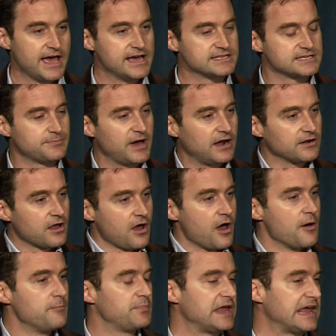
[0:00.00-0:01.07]
it's about
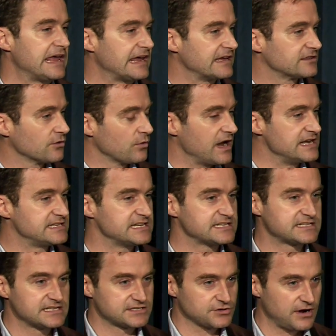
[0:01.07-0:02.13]
being at the right
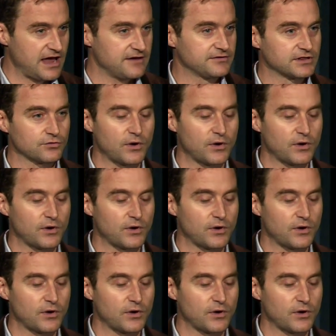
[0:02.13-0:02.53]
distance or having